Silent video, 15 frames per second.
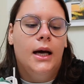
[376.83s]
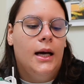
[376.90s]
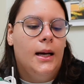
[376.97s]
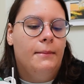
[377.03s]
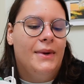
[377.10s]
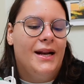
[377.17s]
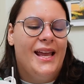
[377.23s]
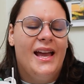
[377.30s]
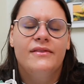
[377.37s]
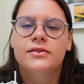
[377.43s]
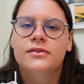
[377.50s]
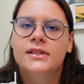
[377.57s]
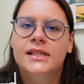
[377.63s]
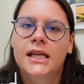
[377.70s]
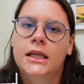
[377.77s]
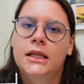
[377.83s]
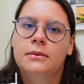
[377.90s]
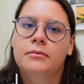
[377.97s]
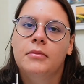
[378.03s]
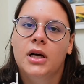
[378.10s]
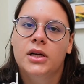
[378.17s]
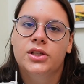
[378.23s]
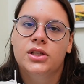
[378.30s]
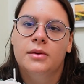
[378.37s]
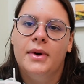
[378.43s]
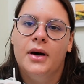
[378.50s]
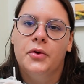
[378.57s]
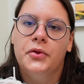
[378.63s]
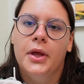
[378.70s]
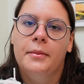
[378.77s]
And I haven't seen much
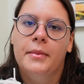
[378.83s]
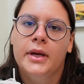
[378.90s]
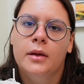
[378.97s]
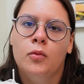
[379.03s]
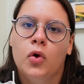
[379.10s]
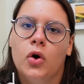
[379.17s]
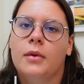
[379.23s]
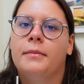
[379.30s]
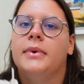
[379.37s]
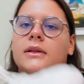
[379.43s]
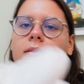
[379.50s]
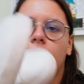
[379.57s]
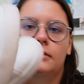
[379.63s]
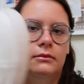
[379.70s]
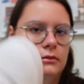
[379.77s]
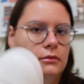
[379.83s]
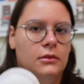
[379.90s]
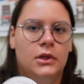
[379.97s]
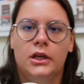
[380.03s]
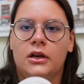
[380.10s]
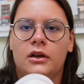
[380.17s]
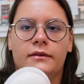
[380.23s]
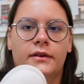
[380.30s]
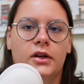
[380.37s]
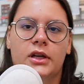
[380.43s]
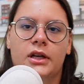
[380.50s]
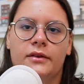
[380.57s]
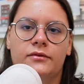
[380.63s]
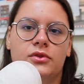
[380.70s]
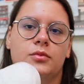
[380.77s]
about them anymore, but they are
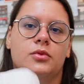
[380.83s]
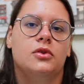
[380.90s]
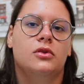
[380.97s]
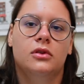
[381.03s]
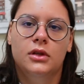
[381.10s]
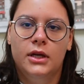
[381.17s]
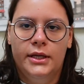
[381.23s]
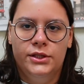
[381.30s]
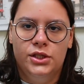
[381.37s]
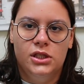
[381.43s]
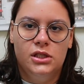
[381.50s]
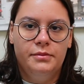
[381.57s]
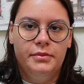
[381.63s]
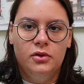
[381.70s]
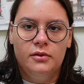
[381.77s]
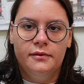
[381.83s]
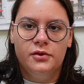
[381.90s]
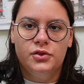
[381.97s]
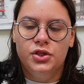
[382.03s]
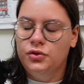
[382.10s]
very comfortable and just beautiful